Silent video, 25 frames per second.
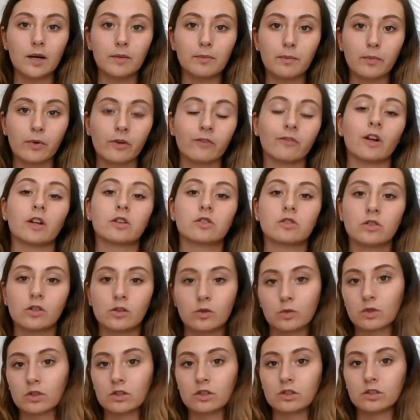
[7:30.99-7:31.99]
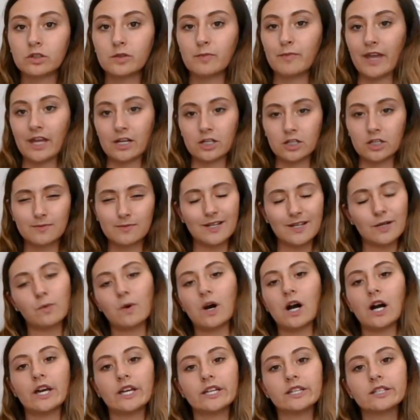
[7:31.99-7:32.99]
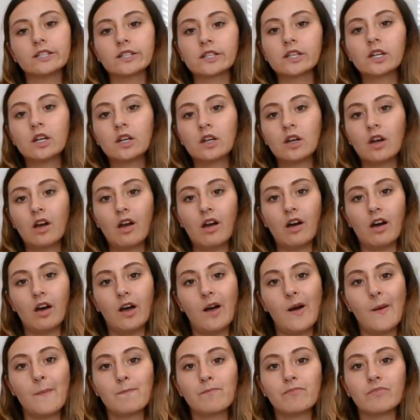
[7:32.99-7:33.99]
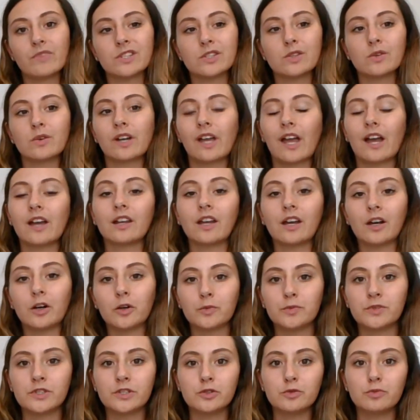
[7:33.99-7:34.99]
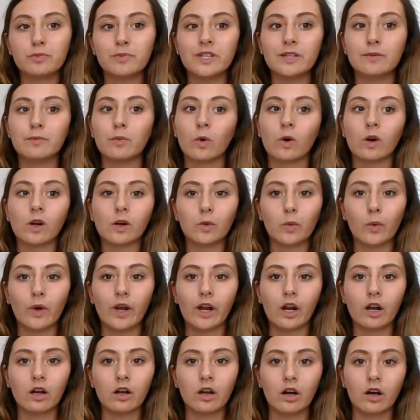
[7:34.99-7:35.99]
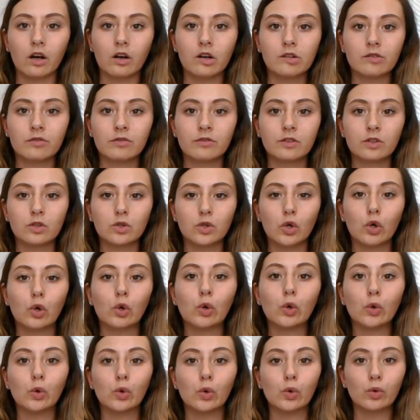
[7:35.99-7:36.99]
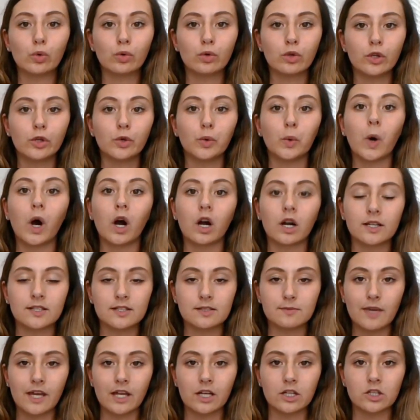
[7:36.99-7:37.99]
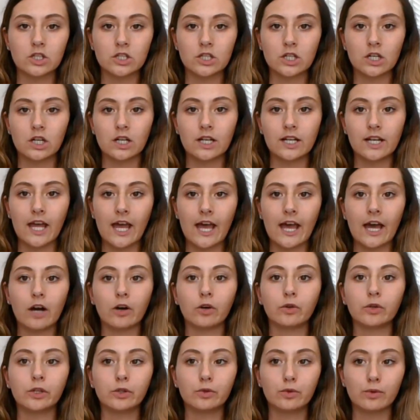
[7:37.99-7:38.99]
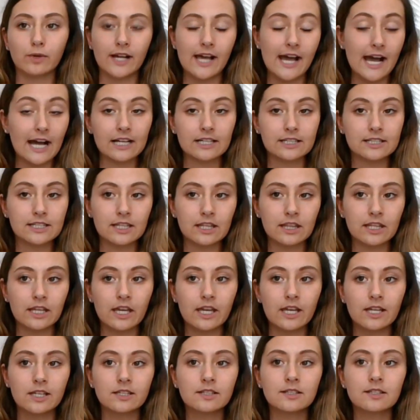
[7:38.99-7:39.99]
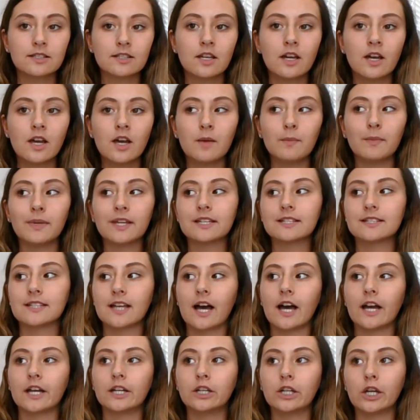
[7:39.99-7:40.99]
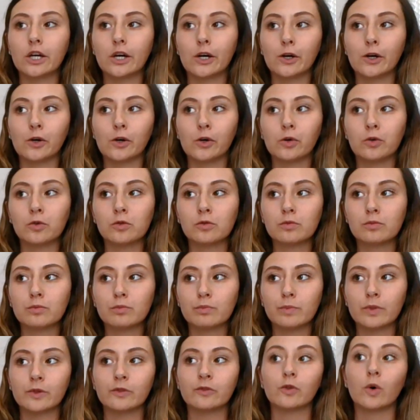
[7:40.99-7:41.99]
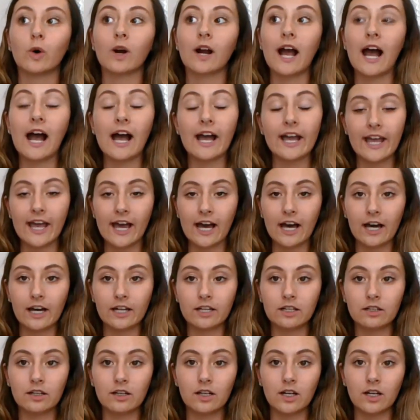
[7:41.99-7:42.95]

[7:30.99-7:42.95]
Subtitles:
professional world, management-wise. So it kind of helps you be more aware of who you are as a manager and how you react to things. Because I know before I had